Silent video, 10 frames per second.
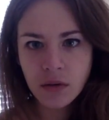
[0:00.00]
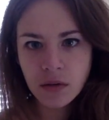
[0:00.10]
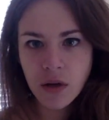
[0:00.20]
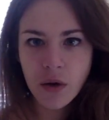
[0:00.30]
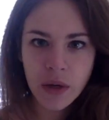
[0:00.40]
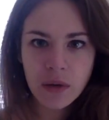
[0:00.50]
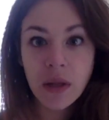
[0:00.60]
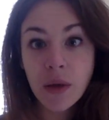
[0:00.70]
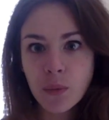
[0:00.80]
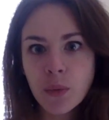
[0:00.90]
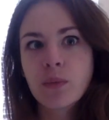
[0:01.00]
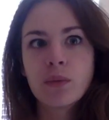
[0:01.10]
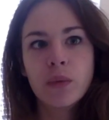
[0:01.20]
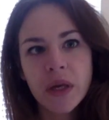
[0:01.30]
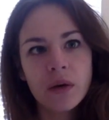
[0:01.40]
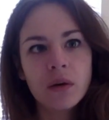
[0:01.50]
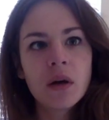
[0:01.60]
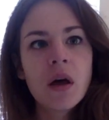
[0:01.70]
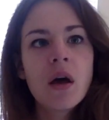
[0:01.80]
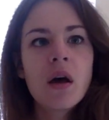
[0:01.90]
going, like real.
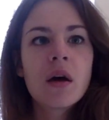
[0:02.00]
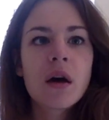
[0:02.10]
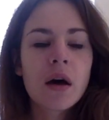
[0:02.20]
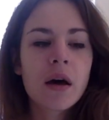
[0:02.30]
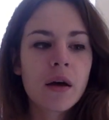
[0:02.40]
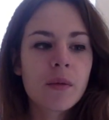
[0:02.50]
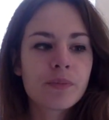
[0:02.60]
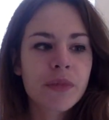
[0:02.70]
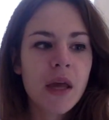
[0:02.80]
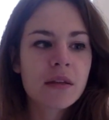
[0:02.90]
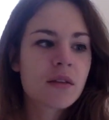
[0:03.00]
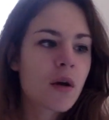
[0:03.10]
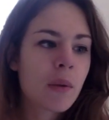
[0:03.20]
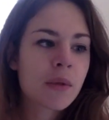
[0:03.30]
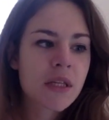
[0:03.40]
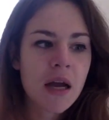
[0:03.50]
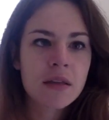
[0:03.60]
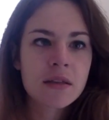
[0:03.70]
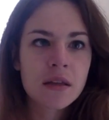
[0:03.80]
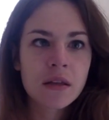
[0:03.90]
And so I was
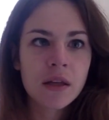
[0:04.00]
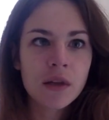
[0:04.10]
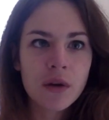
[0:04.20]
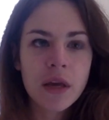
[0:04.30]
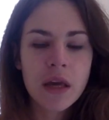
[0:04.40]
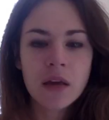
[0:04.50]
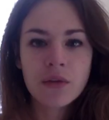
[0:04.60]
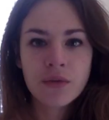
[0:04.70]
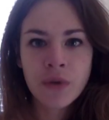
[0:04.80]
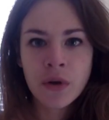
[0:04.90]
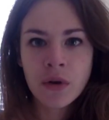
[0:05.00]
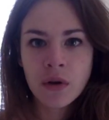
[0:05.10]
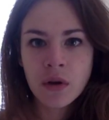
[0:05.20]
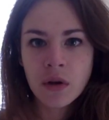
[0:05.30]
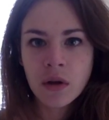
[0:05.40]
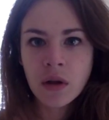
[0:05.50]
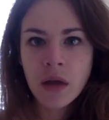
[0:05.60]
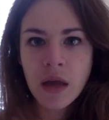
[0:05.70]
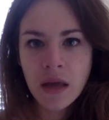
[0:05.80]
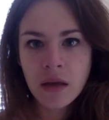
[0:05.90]
constantly looking for
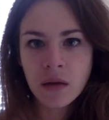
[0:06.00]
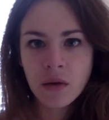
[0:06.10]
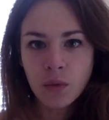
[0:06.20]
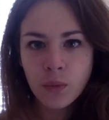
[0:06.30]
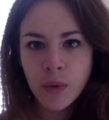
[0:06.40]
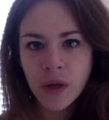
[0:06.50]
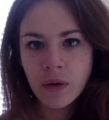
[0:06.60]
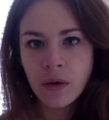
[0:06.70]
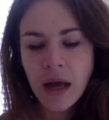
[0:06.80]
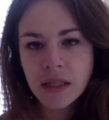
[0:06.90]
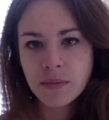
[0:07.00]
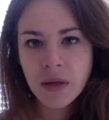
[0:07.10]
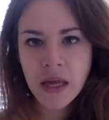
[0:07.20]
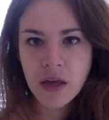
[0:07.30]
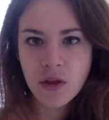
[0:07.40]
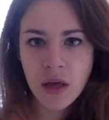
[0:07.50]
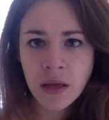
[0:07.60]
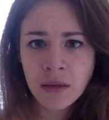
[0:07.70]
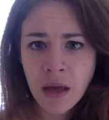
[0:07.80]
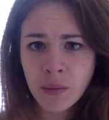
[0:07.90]
a real
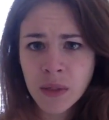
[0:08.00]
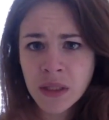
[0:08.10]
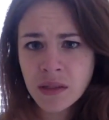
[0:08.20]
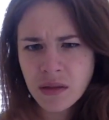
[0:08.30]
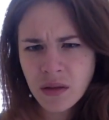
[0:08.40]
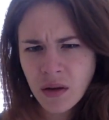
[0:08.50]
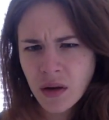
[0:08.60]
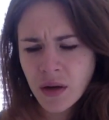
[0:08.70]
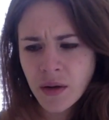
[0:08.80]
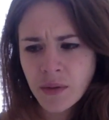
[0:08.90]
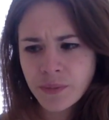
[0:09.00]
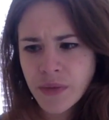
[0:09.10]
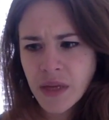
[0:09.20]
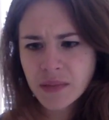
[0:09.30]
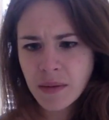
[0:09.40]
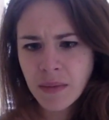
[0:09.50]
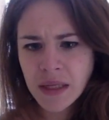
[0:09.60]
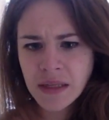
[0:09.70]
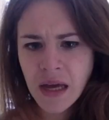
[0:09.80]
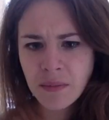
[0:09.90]
explanation. I spent my
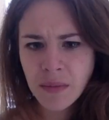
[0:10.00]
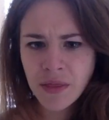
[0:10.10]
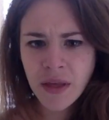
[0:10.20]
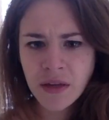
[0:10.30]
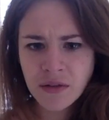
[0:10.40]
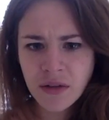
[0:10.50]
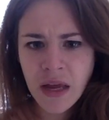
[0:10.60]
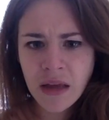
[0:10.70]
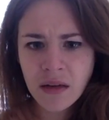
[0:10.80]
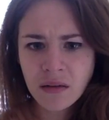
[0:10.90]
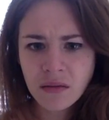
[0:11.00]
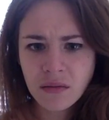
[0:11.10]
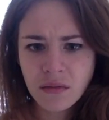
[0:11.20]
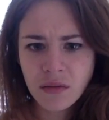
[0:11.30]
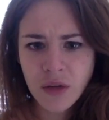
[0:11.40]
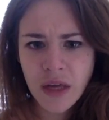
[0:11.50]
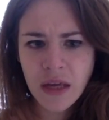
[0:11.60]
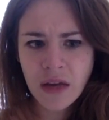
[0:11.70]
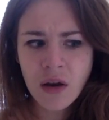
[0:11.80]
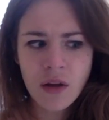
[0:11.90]
time on the internet looking
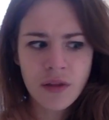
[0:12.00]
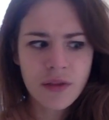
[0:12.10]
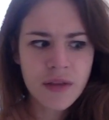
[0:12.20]
at all